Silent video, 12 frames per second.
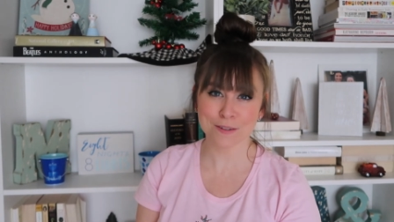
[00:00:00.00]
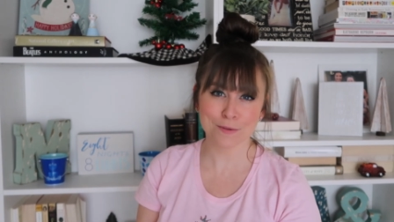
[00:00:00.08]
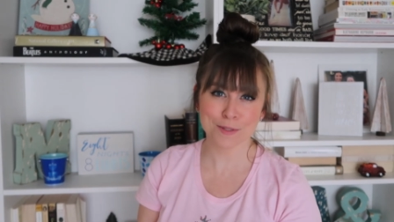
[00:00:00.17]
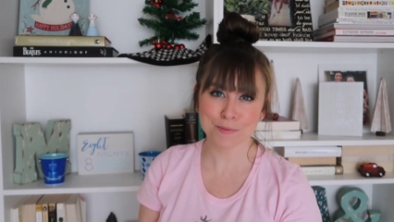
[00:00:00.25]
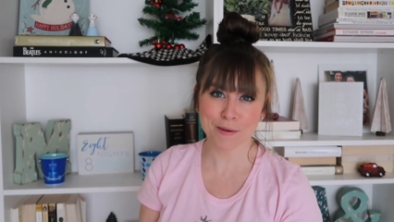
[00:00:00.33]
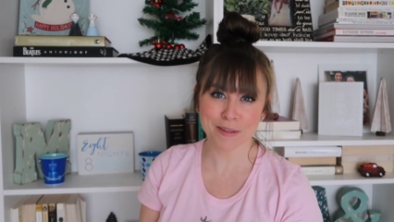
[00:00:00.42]
so it
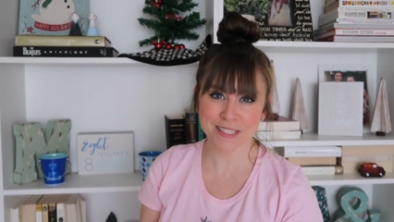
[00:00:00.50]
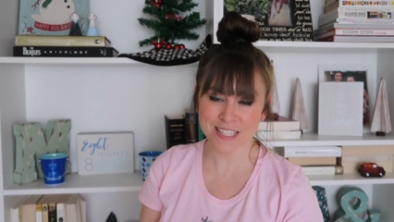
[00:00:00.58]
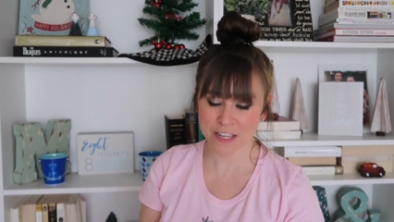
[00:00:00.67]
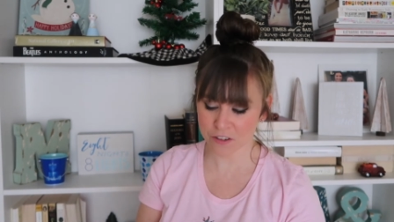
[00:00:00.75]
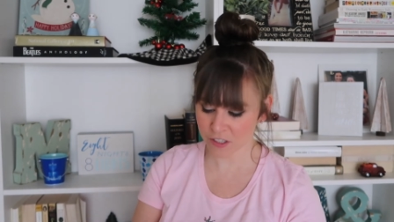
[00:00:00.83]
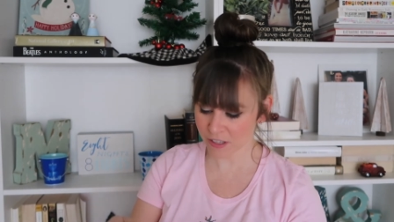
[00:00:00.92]
was probably
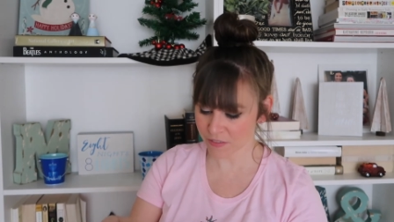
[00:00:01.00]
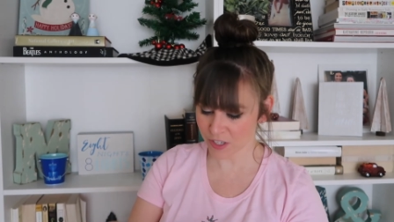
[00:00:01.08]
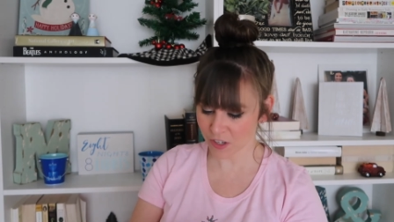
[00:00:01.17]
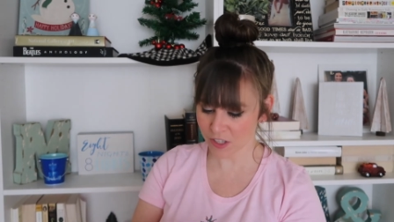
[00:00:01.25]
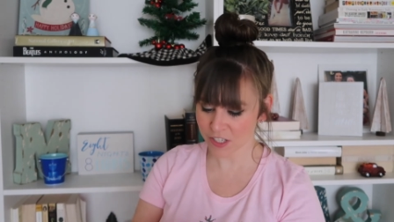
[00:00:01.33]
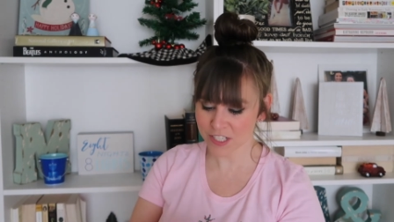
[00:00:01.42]
10 or
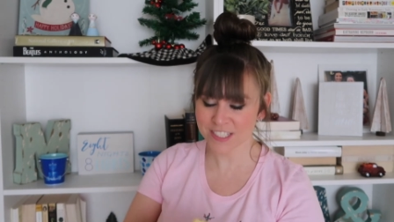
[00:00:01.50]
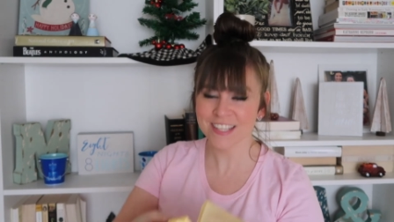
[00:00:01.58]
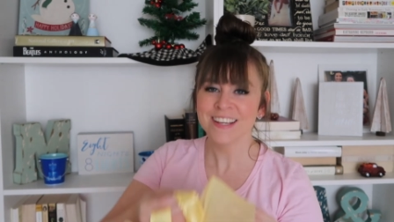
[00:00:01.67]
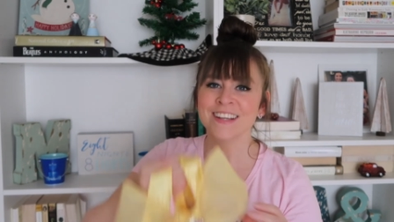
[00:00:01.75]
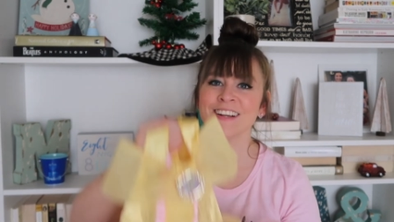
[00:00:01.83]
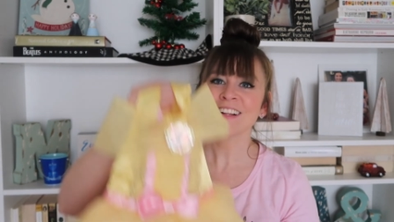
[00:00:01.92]
$11
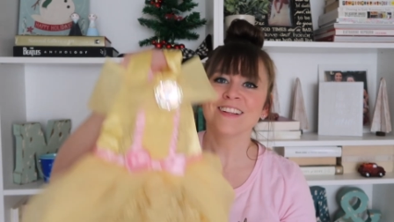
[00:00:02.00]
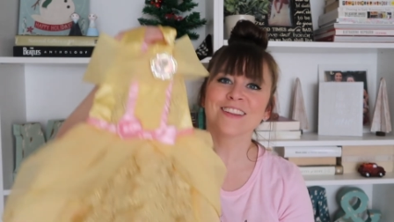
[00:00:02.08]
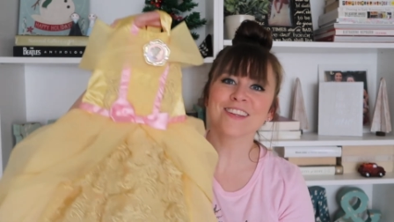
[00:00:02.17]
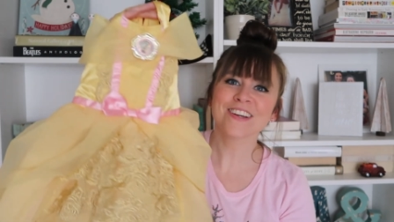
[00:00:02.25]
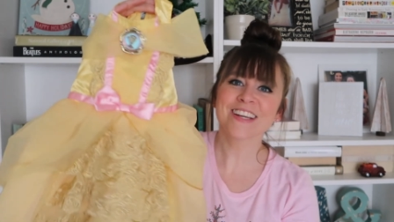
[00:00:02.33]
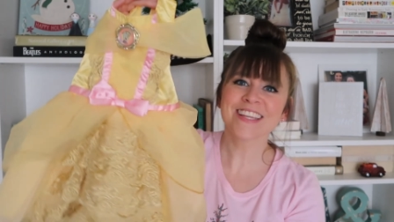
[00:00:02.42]

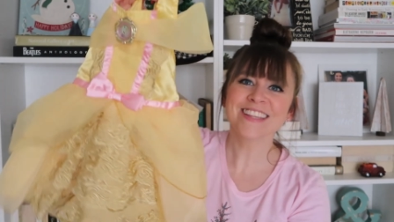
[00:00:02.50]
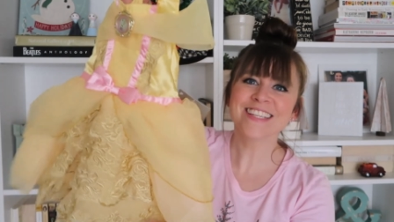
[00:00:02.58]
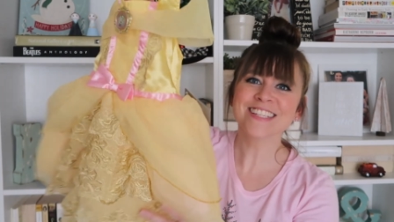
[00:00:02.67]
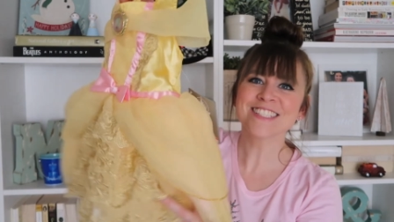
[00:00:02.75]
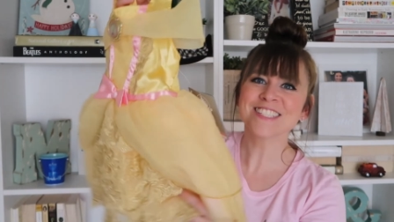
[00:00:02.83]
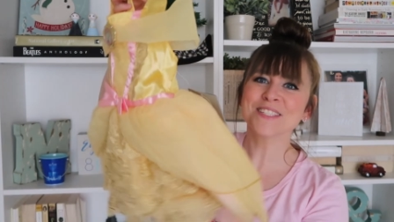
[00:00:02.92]
look at
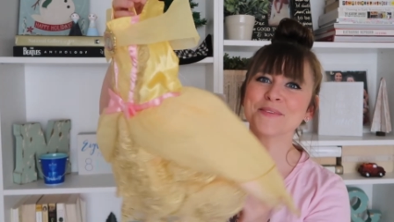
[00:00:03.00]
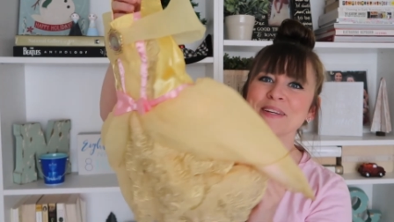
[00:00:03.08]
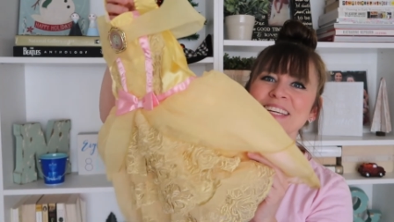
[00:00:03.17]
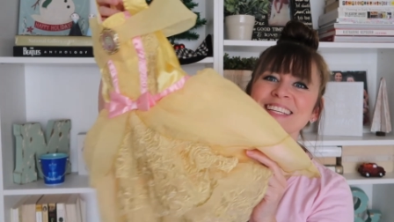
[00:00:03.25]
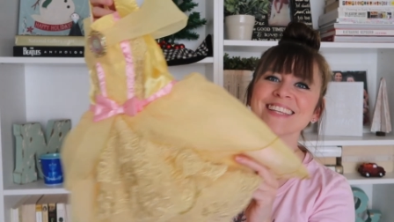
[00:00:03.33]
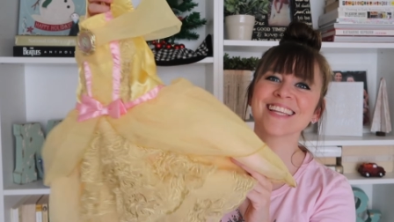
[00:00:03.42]
this
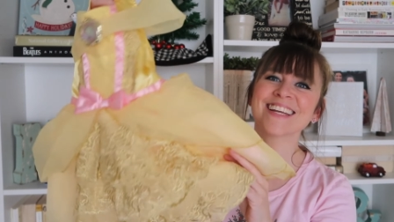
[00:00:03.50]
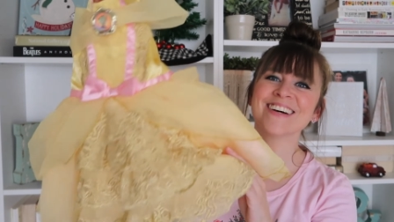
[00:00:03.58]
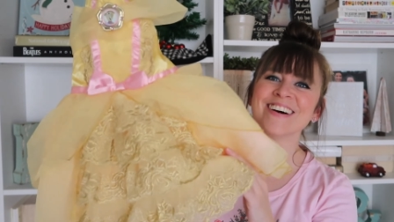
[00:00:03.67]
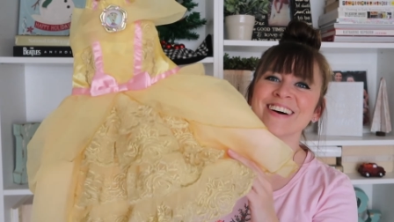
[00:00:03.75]
sweet little